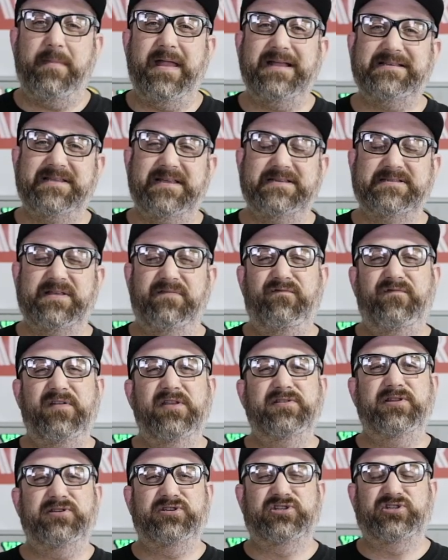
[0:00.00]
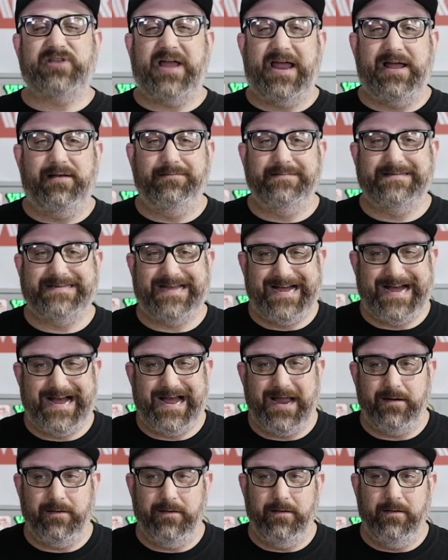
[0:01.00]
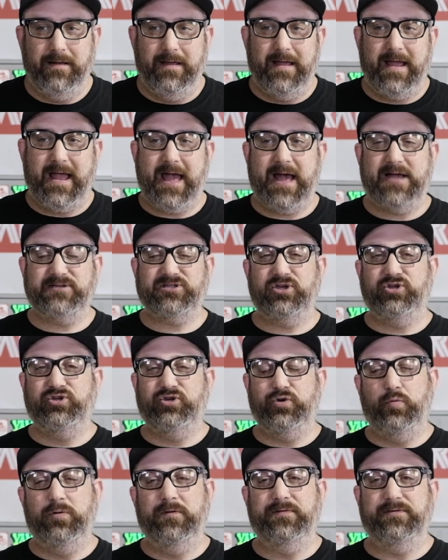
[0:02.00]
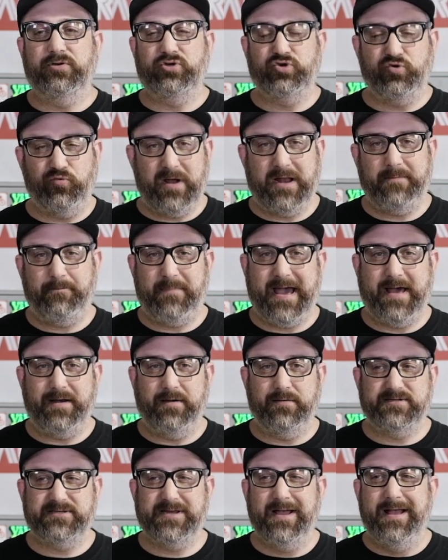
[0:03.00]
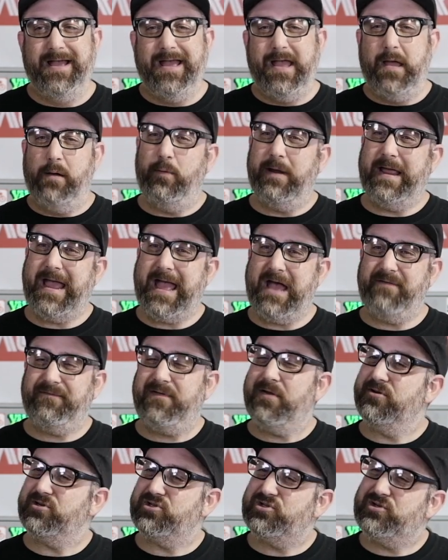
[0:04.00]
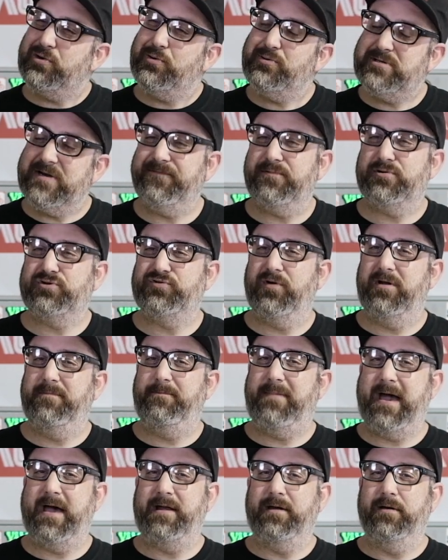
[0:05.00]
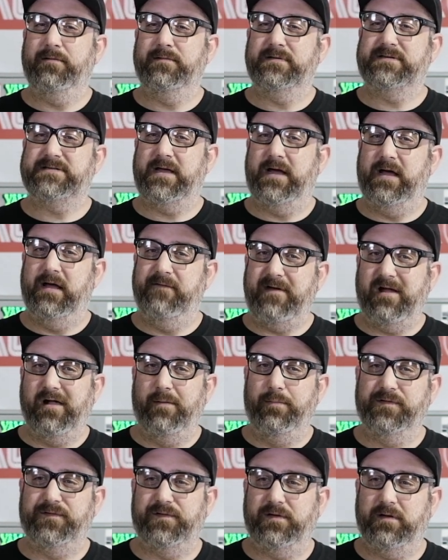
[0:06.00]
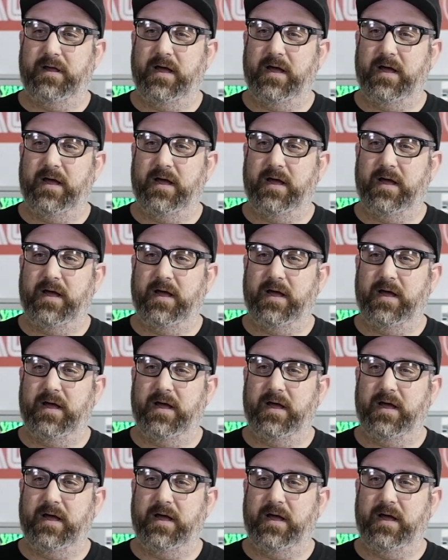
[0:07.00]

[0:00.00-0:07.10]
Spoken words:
makes these a vintage style tire has to do with the tread patterns. And we have here is two different tread patterns available to you